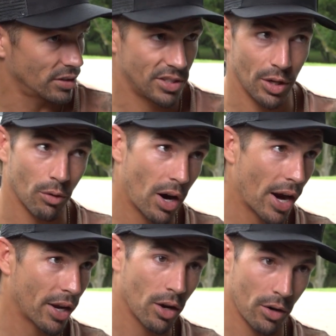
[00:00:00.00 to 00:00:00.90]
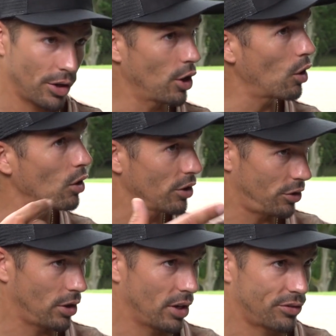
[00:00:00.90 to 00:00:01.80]
See where
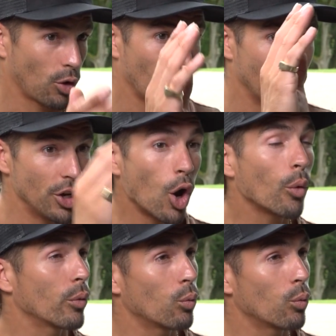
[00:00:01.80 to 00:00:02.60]
so we know